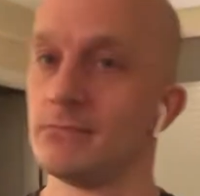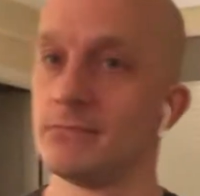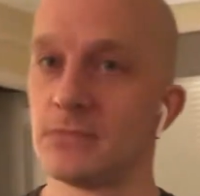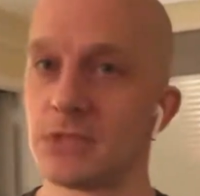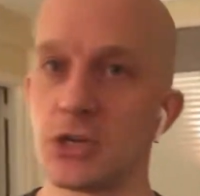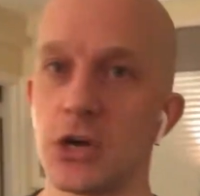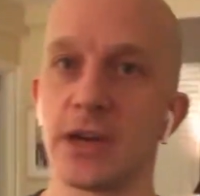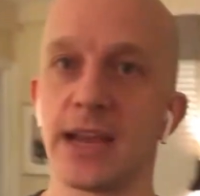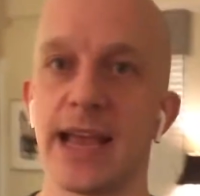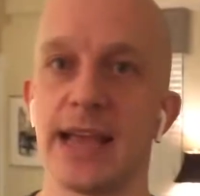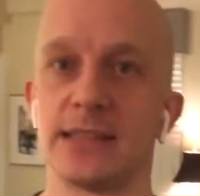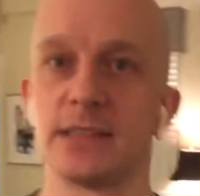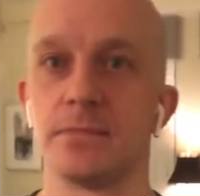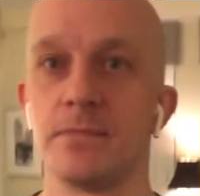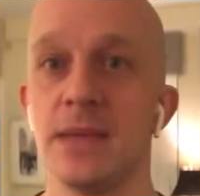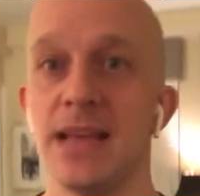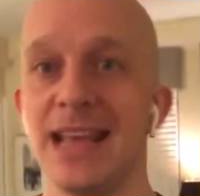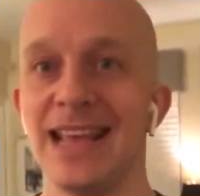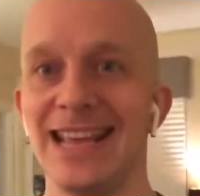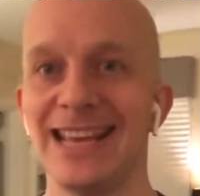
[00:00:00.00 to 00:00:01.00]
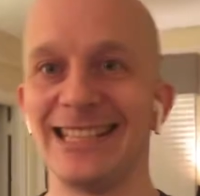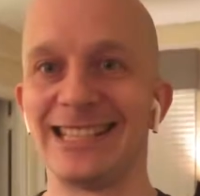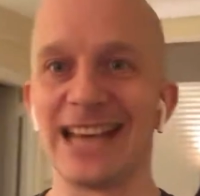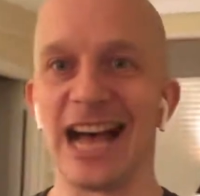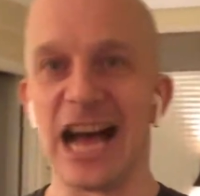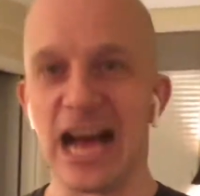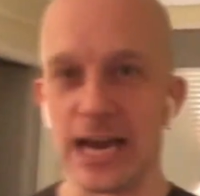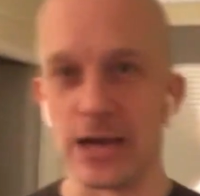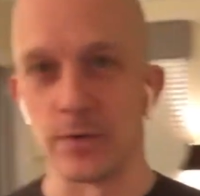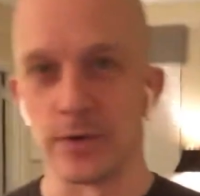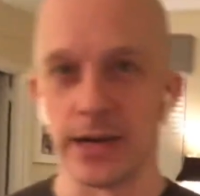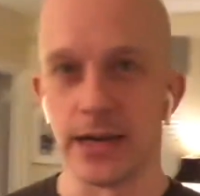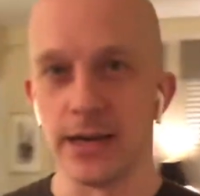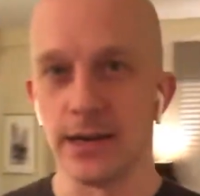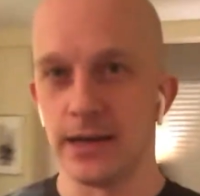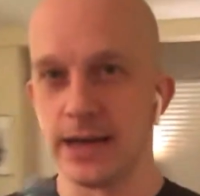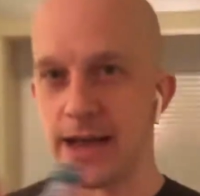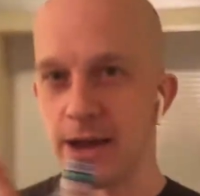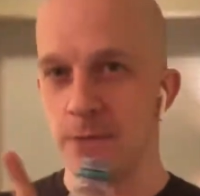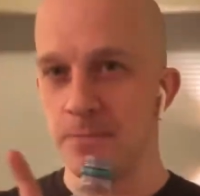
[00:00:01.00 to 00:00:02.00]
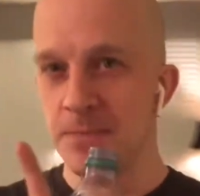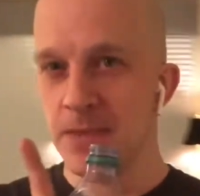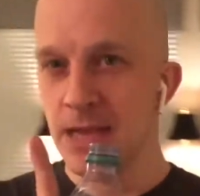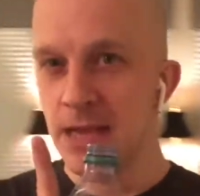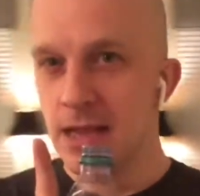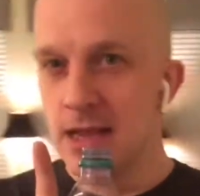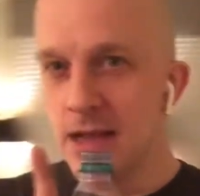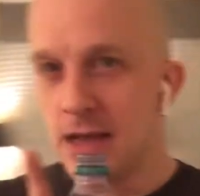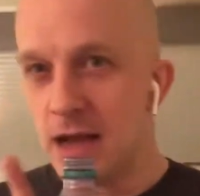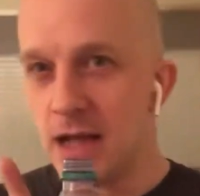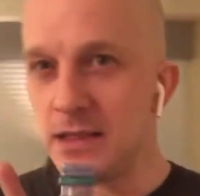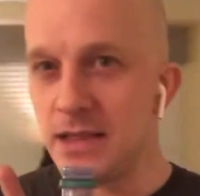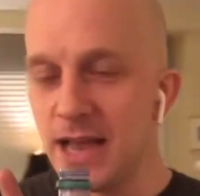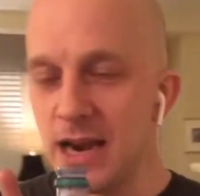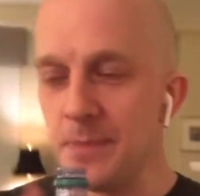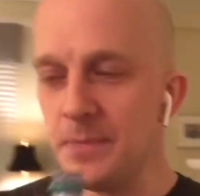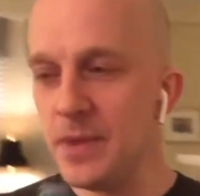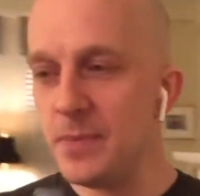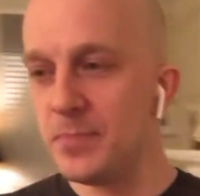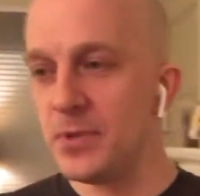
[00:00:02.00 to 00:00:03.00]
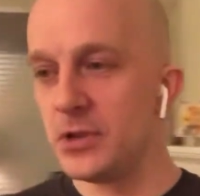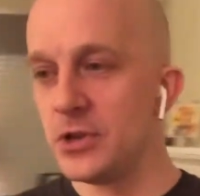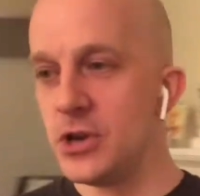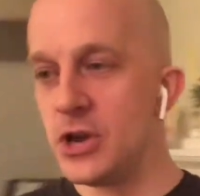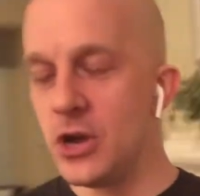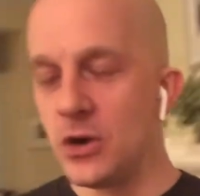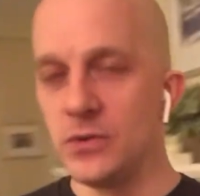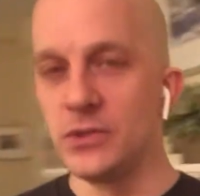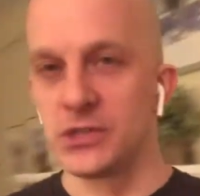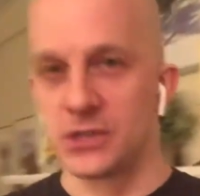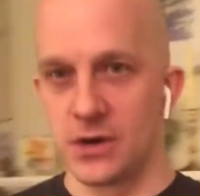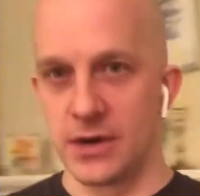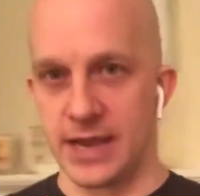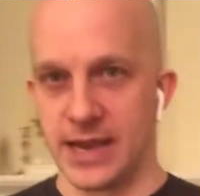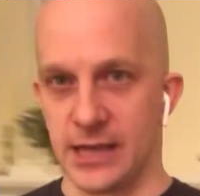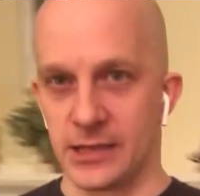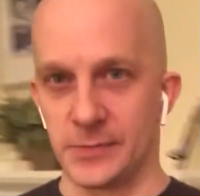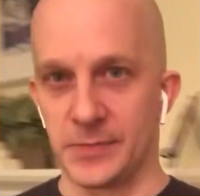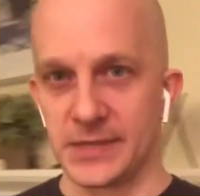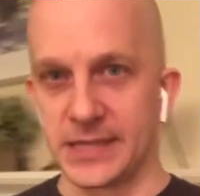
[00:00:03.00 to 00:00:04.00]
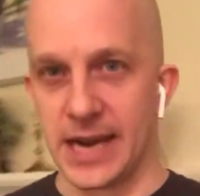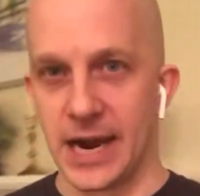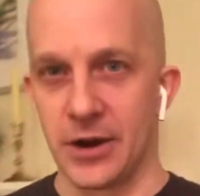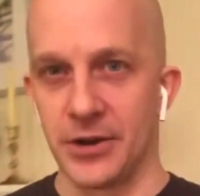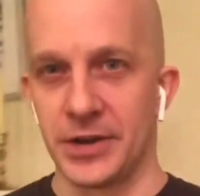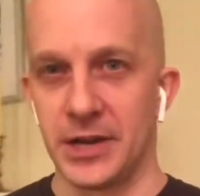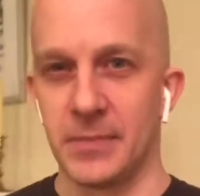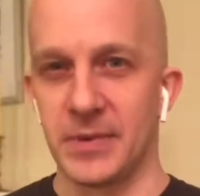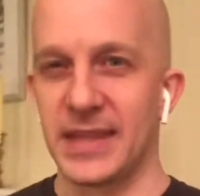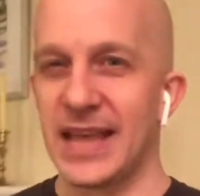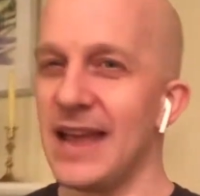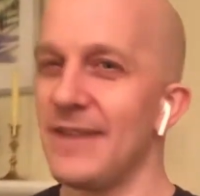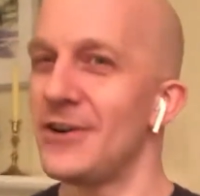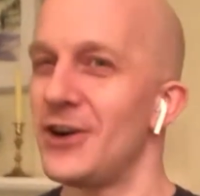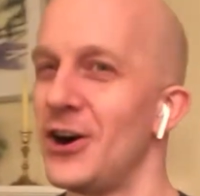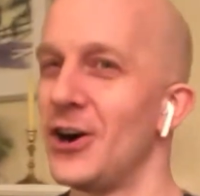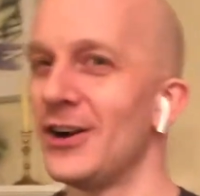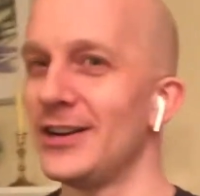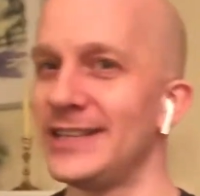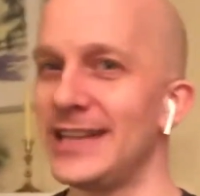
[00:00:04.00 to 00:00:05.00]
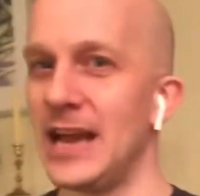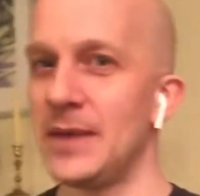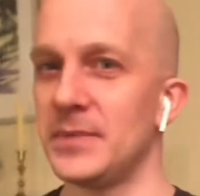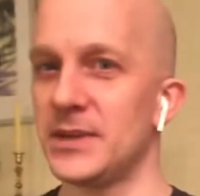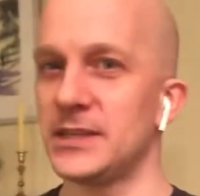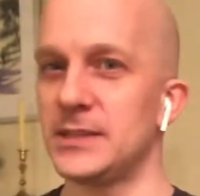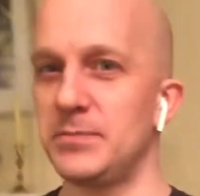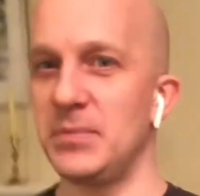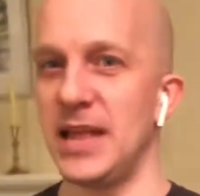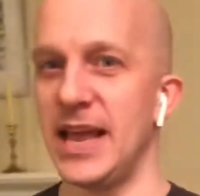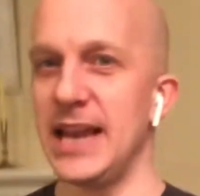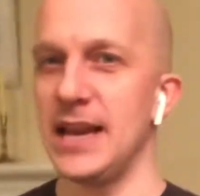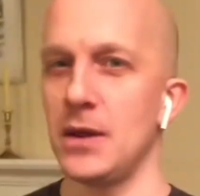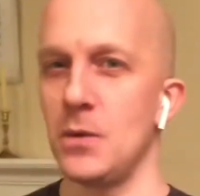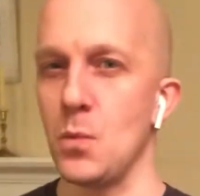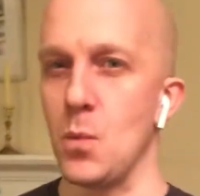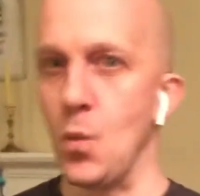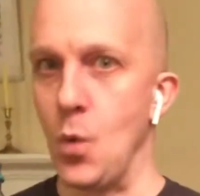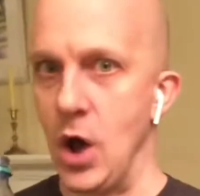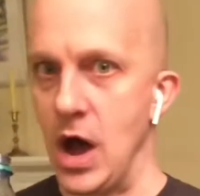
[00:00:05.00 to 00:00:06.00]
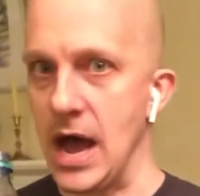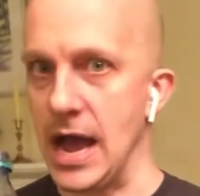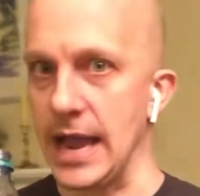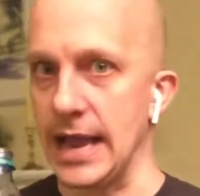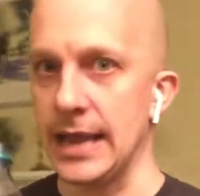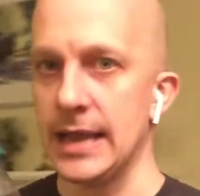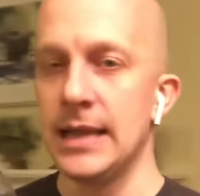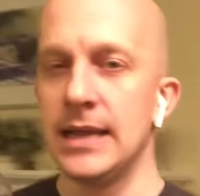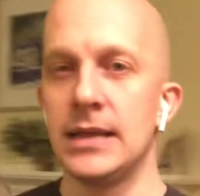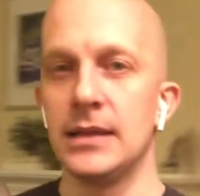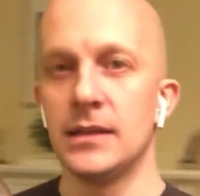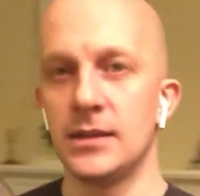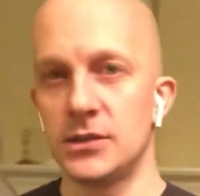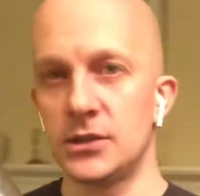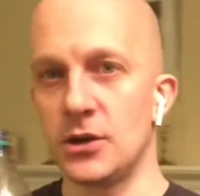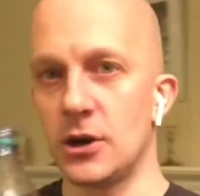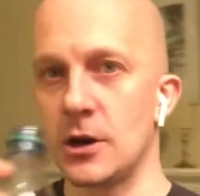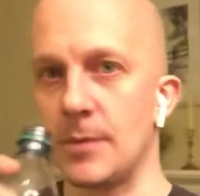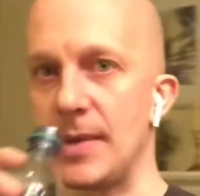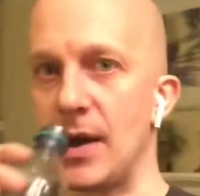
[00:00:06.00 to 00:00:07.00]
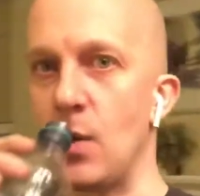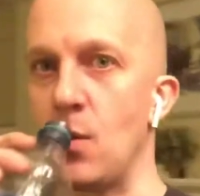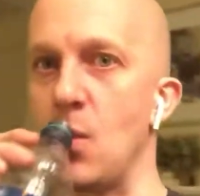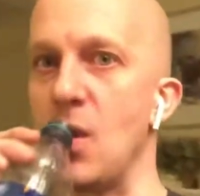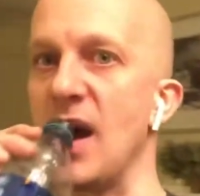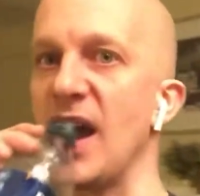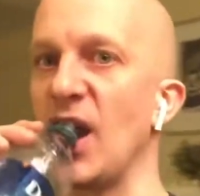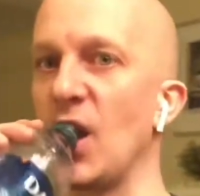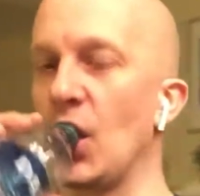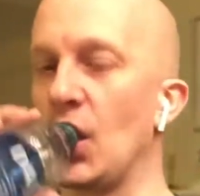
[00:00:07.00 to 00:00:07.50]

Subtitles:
Sarcasm is irony. Now, a lot of people know sarcasm is irony, but they have a hard time explaining why. Let's talk about why.